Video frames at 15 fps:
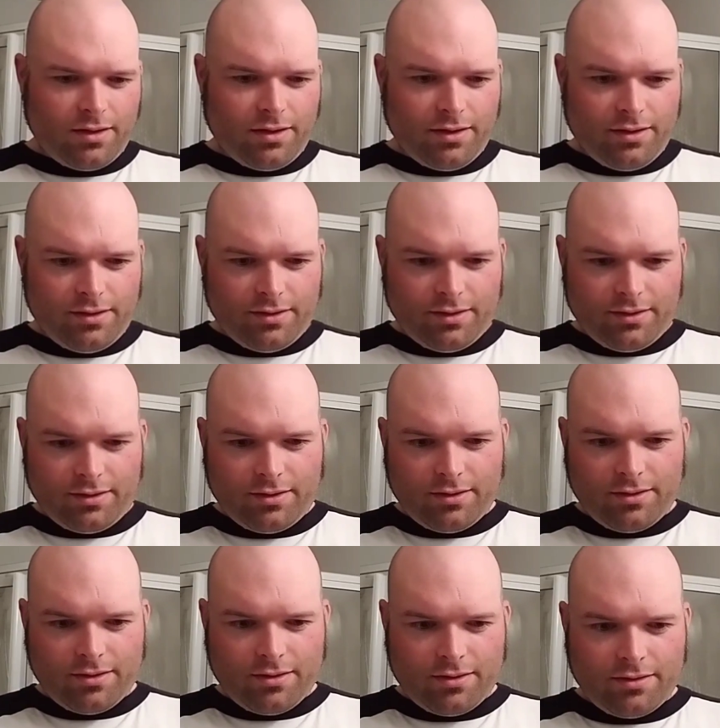And
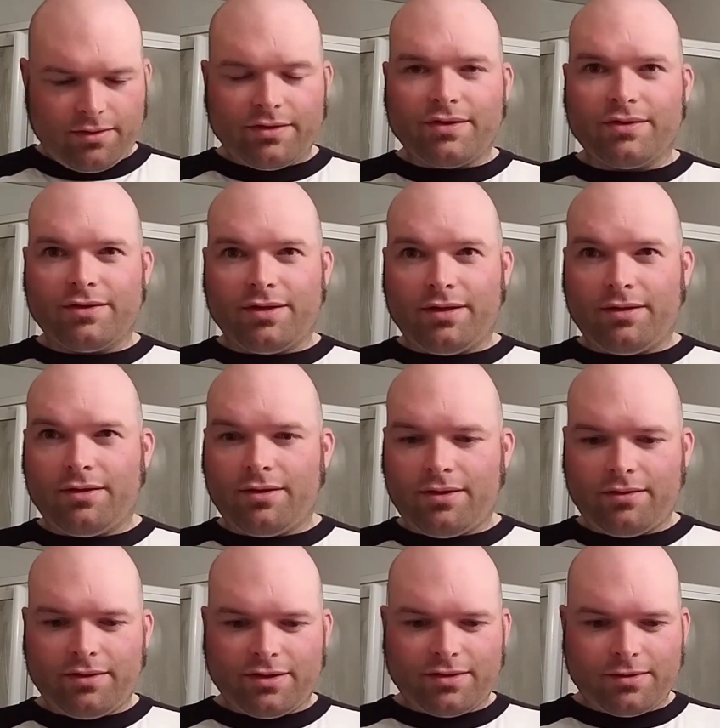this
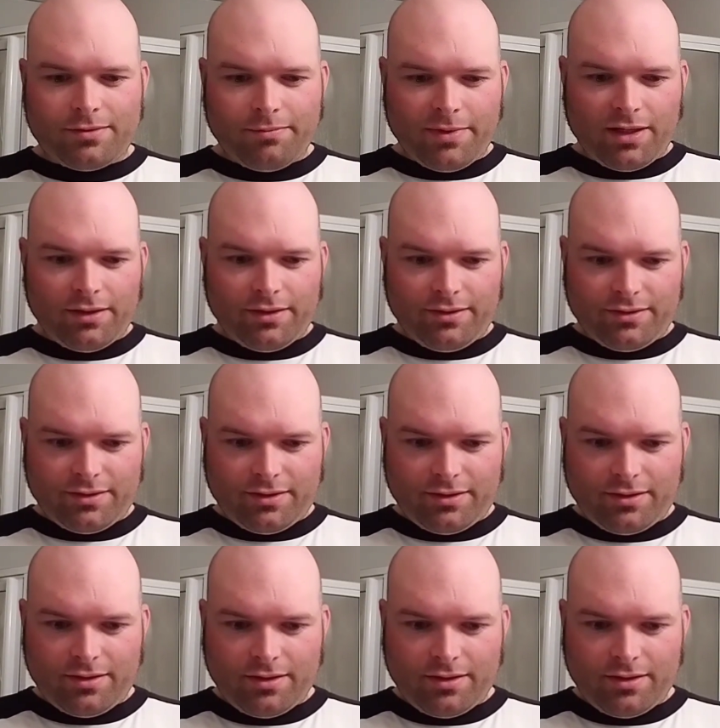smell is